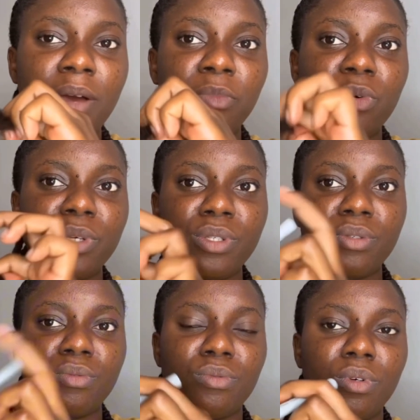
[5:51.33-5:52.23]
I'm going
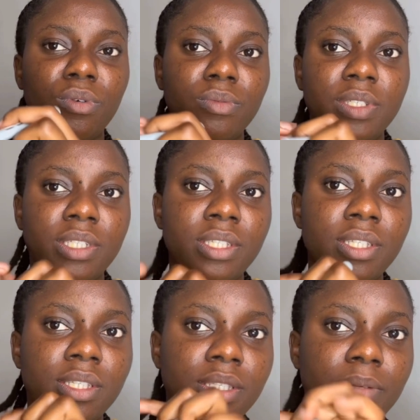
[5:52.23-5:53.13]
to roll
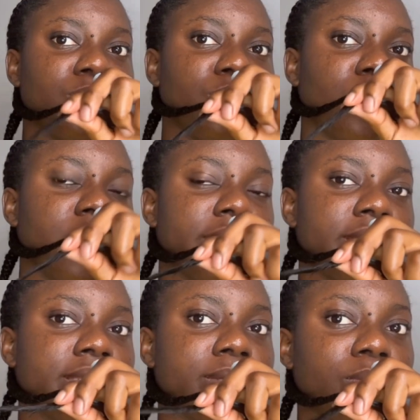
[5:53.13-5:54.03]
this, roll it
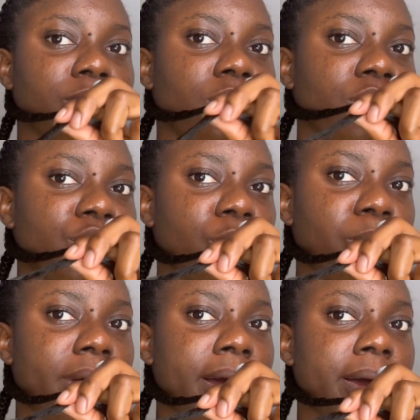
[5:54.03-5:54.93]
on your
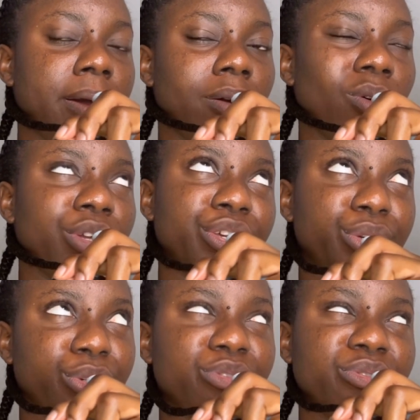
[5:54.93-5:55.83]
palm, on
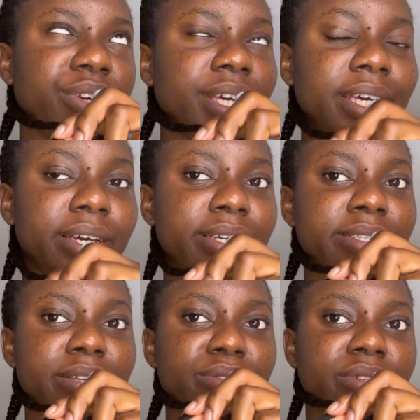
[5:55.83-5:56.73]
your fingers,
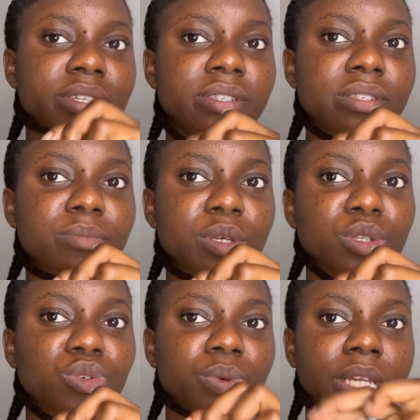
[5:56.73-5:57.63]
as you can see me
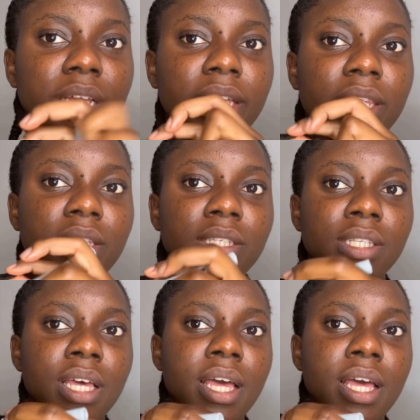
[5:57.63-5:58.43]
doing like this,